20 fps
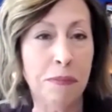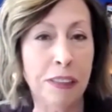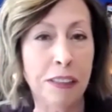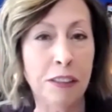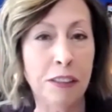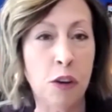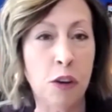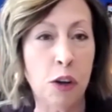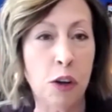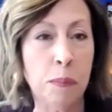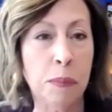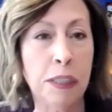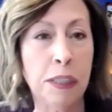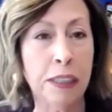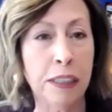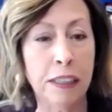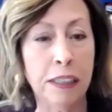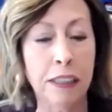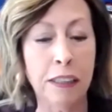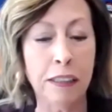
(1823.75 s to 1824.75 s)

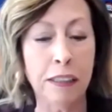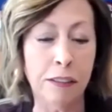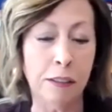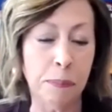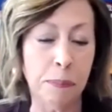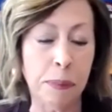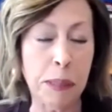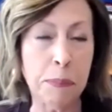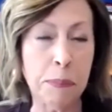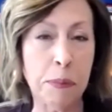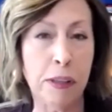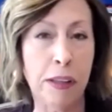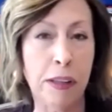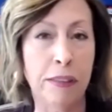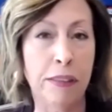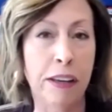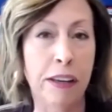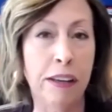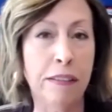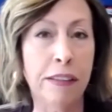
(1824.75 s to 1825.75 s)
Normally, the people that
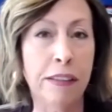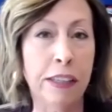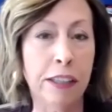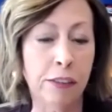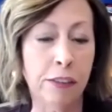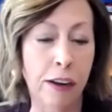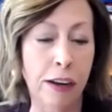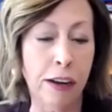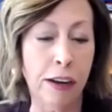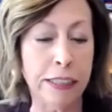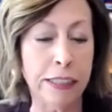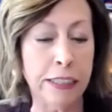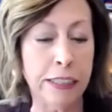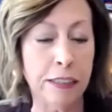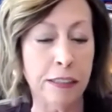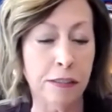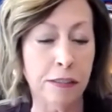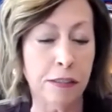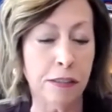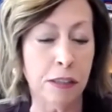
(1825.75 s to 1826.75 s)
they think are
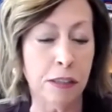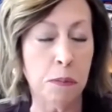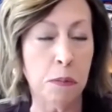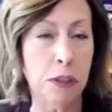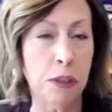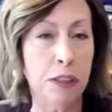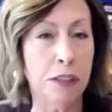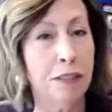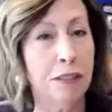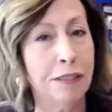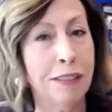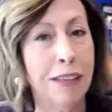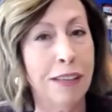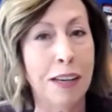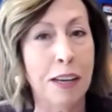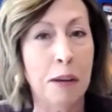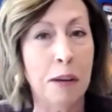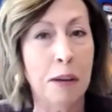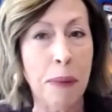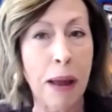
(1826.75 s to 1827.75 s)
ideal, someone who's
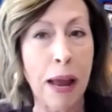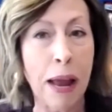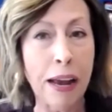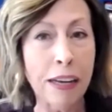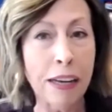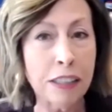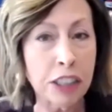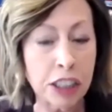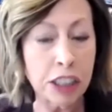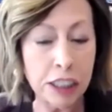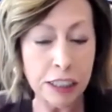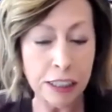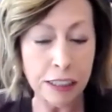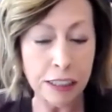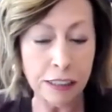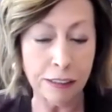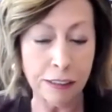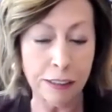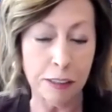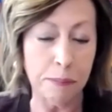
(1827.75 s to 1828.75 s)

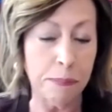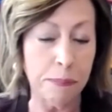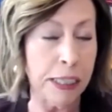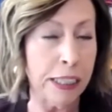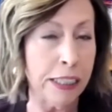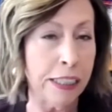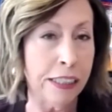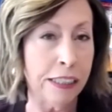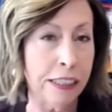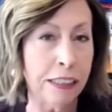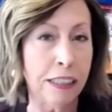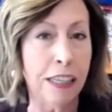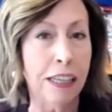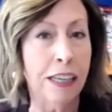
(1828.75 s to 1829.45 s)
passionate, committed,